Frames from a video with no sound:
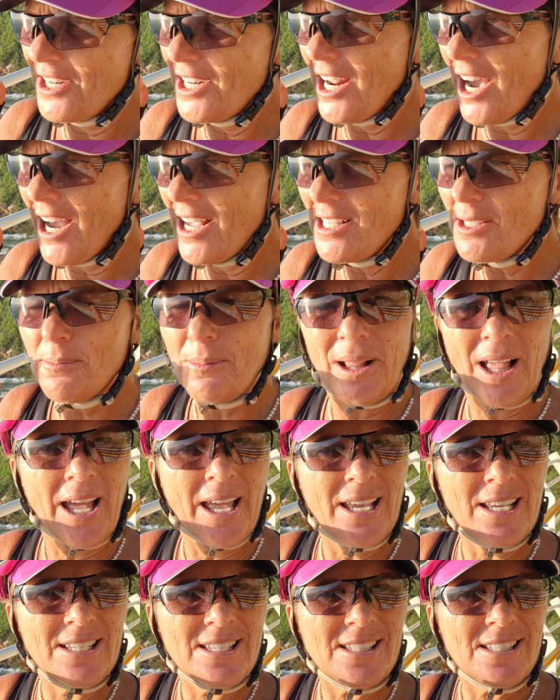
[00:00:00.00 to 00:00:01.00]
nice
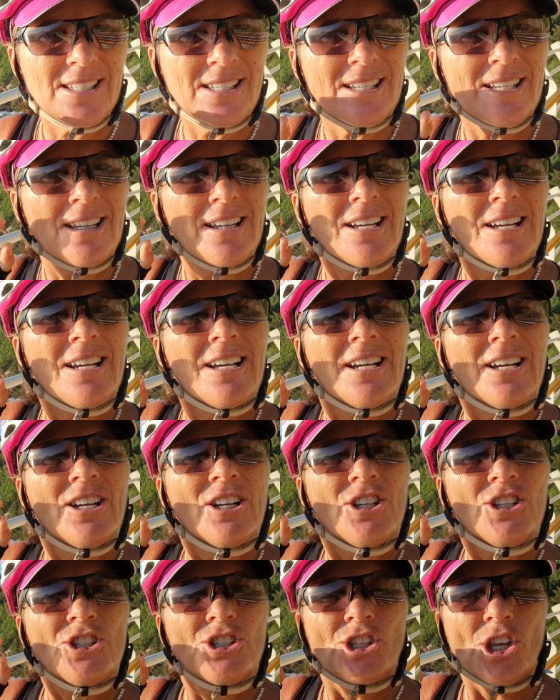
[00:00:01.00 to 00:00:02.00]
place
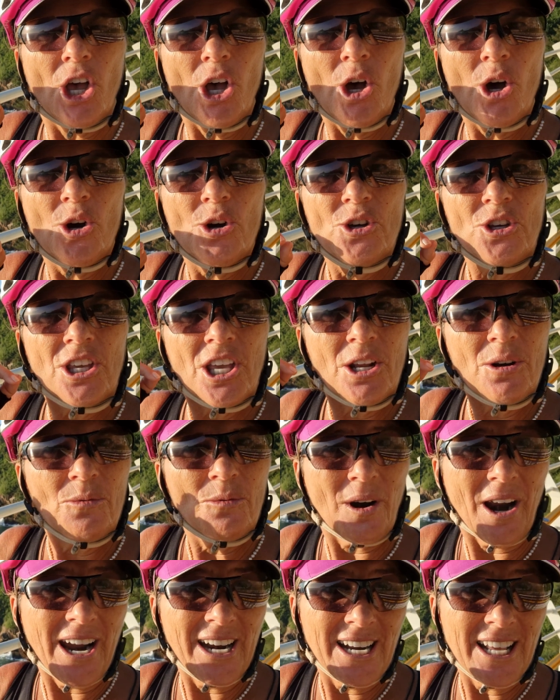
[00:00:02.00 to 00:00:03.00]
so you can
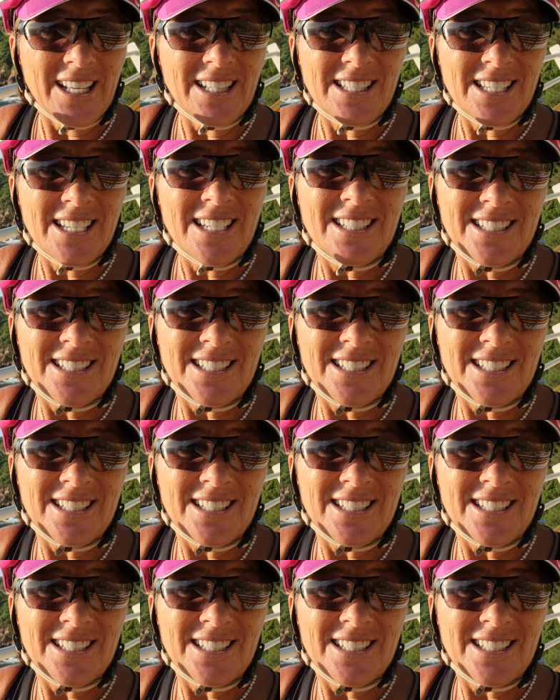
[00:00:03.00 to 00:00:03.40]
ride it